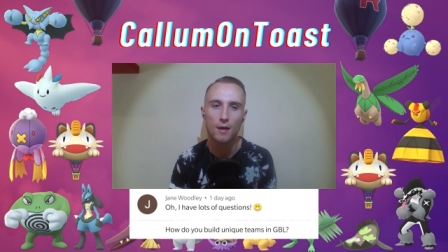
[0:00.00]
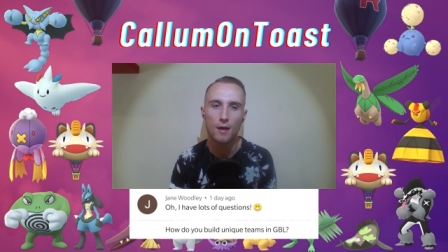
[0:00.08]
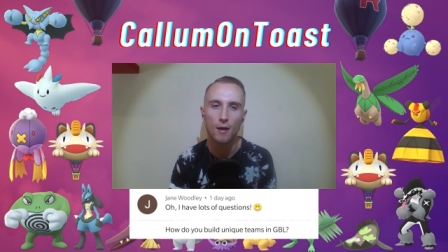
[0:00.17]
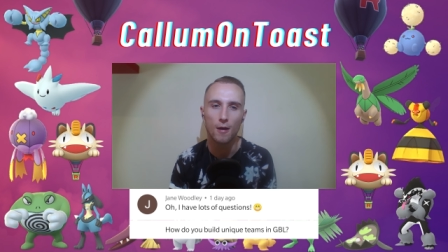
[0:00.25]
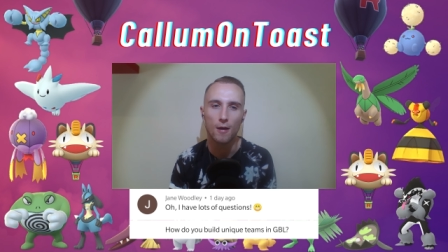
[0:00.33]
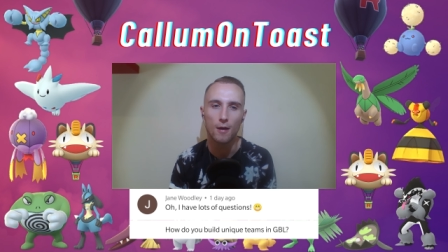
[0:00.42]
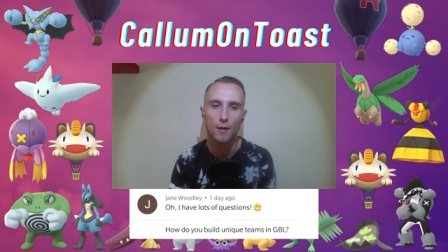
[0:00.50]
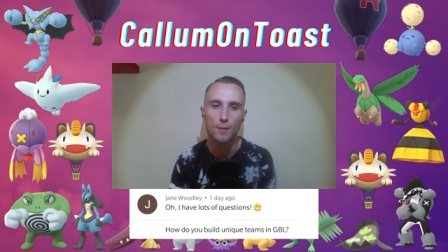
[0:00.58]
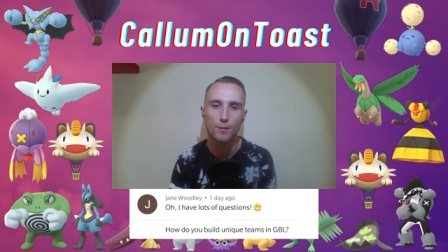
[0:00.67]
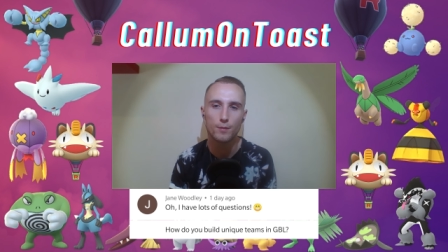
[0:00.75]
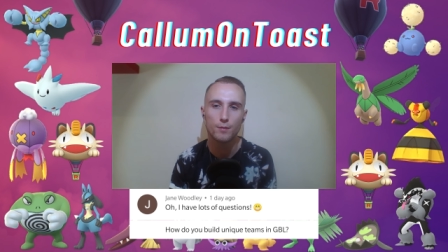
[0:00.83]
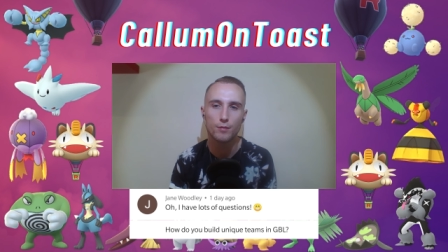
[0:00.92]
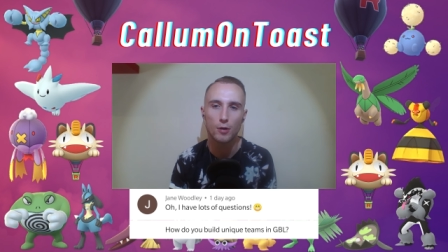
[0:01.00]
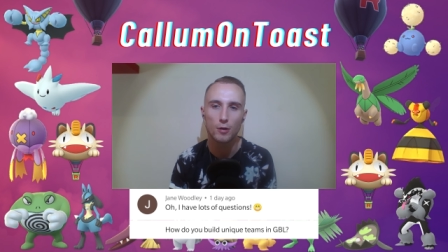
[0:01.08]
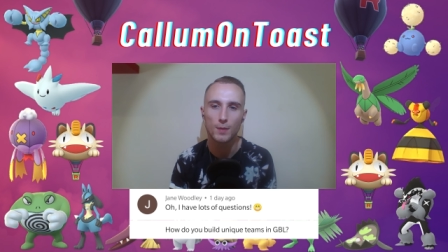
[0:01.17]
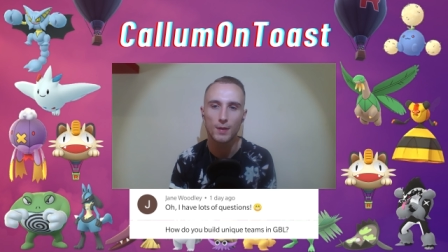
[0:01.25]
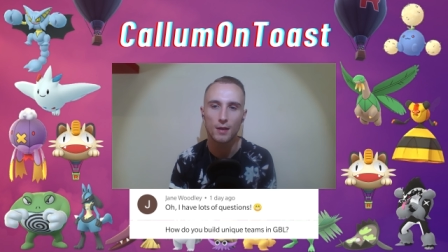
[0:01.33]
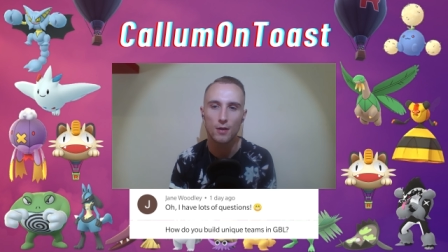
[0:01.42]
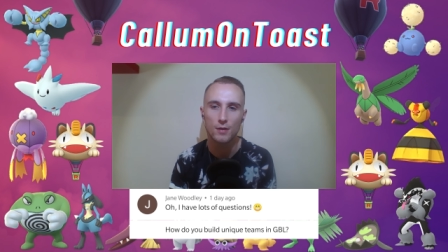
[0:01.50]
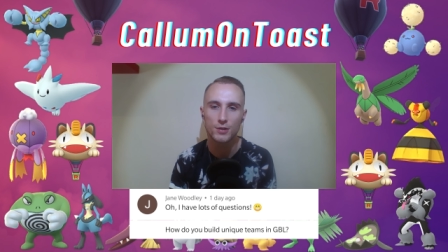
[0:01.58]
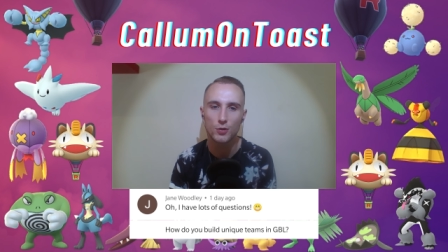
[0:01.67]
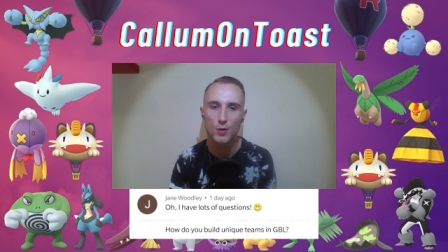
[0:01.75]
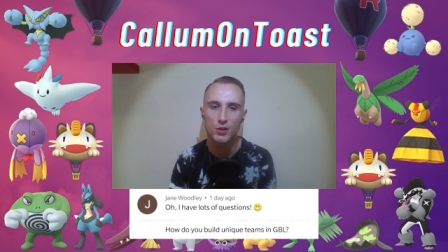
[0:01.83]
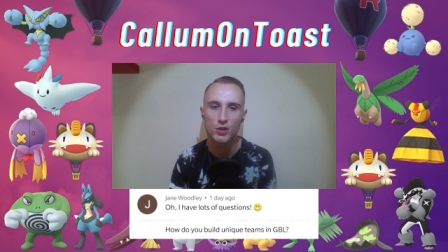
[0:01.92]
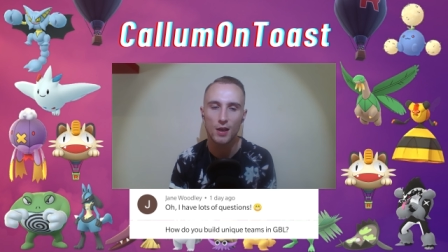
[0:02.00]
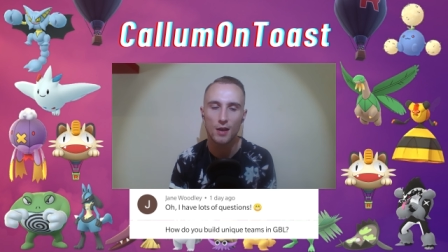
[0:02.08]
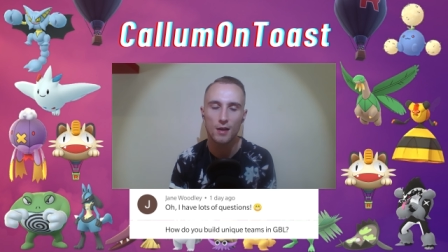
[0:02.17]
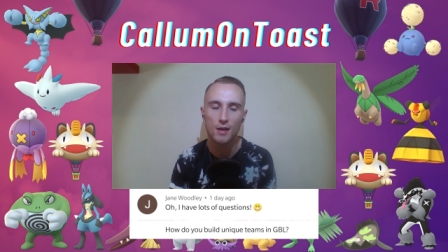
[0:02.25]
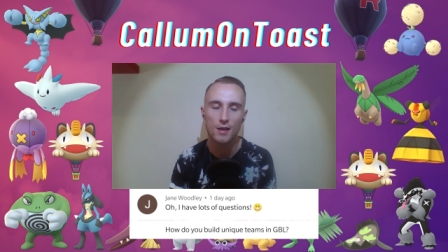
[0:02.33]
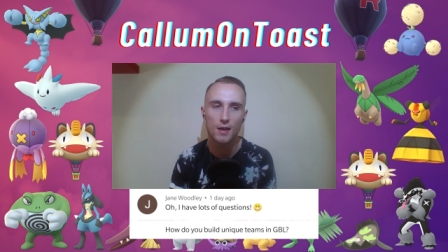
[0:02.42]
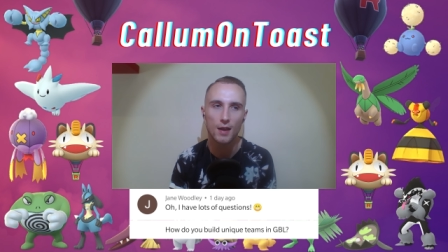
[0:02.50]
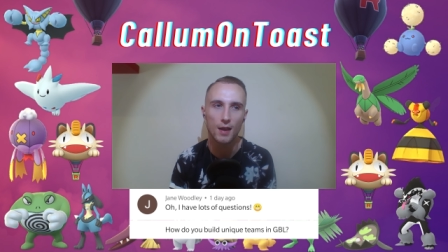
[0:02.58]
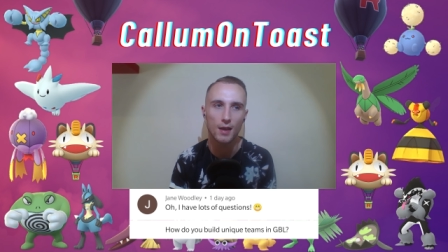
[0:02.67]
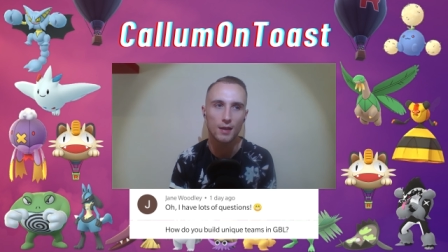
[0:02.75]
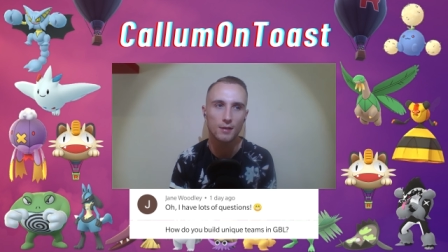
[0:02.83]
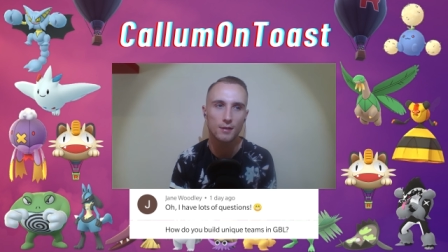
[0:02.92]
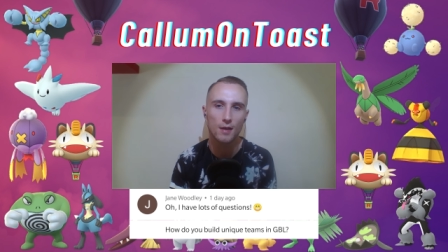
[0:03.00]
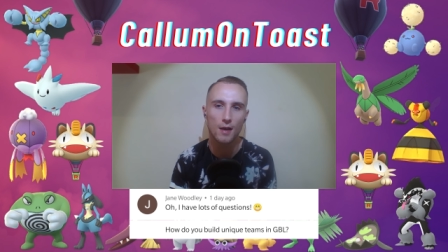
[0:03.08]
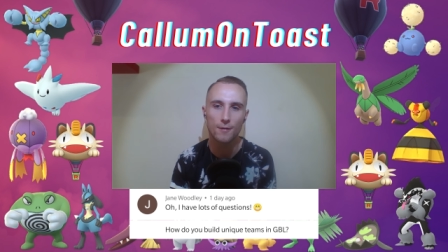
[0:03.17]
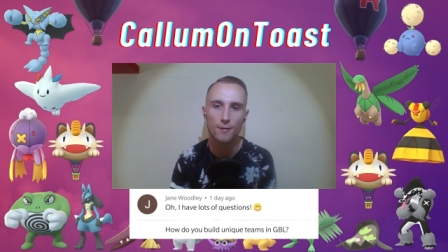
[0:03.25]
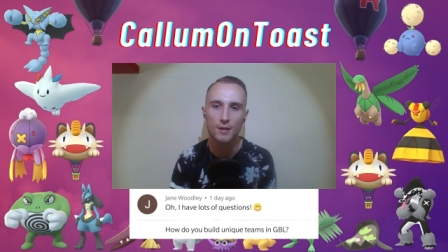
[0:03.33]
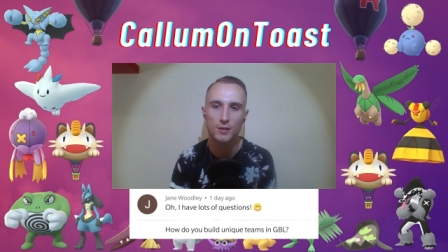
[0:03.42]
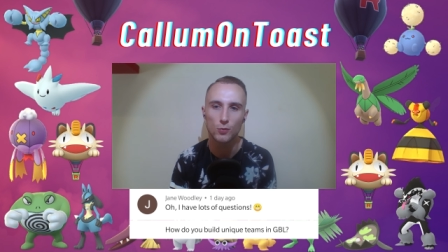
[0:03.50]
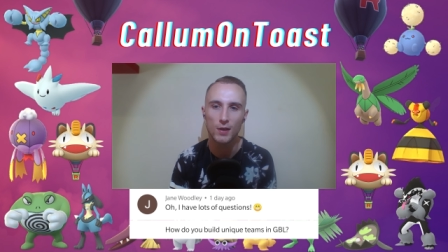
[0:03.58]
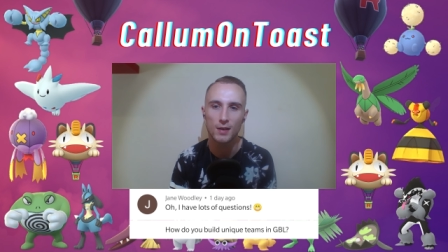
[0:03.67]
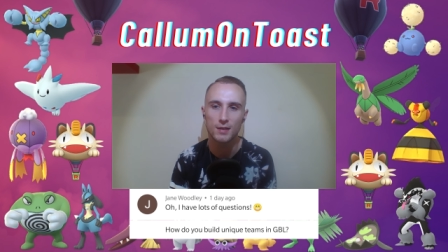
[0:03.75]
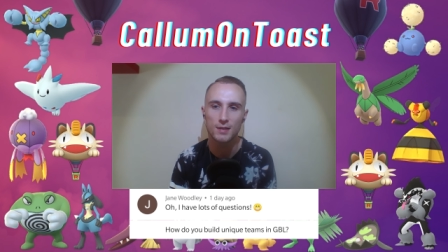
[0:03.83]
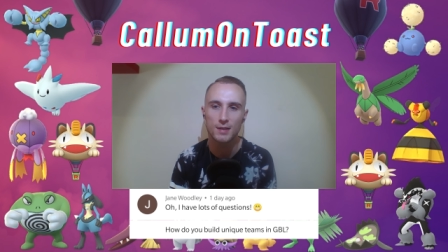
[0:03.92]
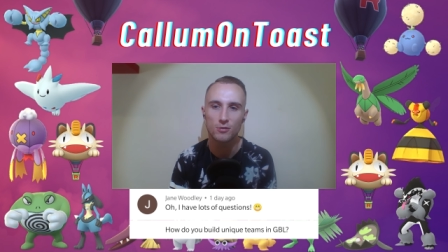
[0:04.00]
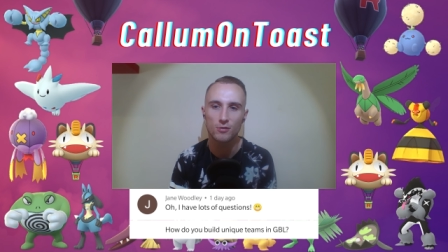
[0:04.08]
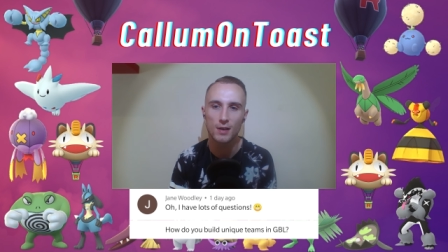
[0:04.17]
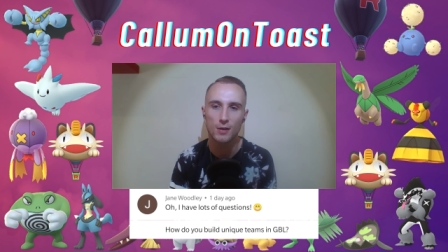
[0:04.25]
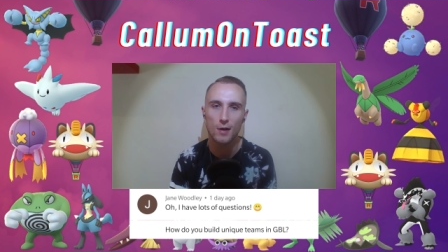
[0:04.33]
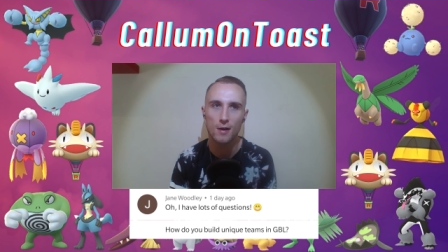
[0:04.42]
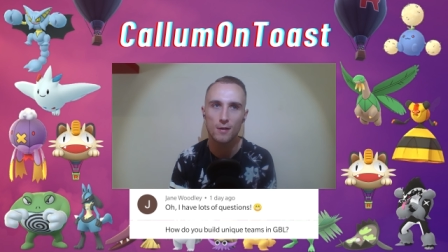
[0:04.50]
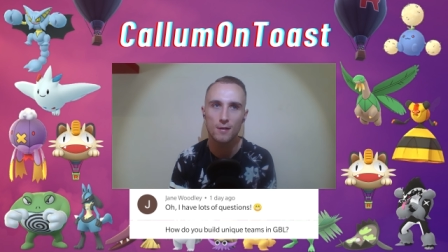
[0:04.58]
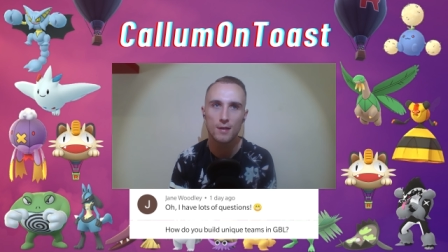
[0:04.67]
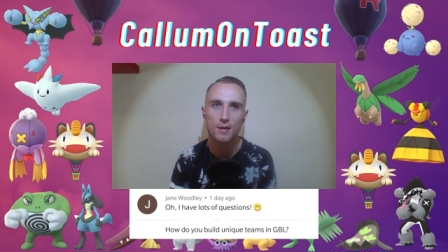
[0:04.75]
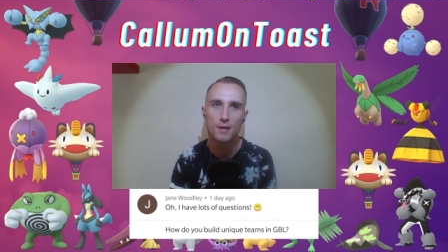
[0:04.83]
are probably a lot squishier and cover its weaknesses really well.